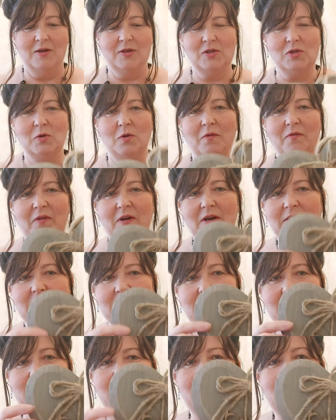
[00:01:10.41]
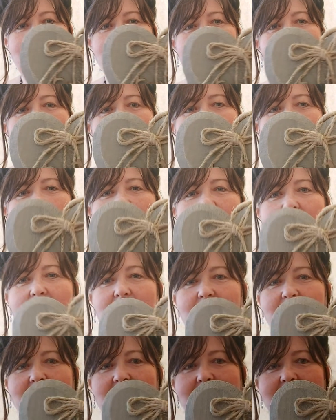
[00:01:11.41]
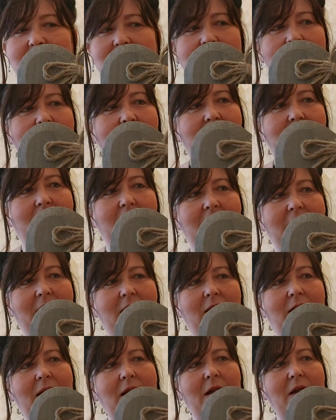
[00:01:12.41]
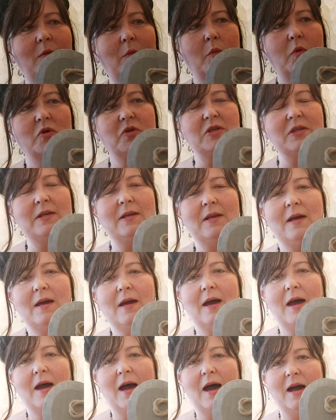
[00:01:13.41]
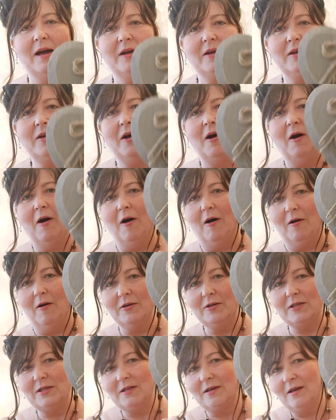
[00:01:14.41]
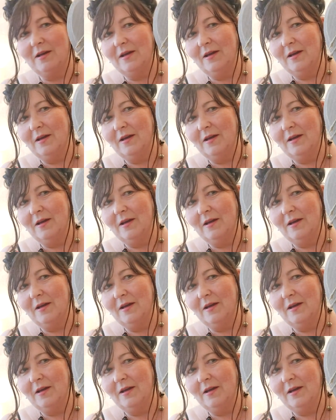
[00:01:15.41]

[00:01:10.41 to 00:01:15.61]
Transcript: So firstly, we have this like little wooden hanging heart.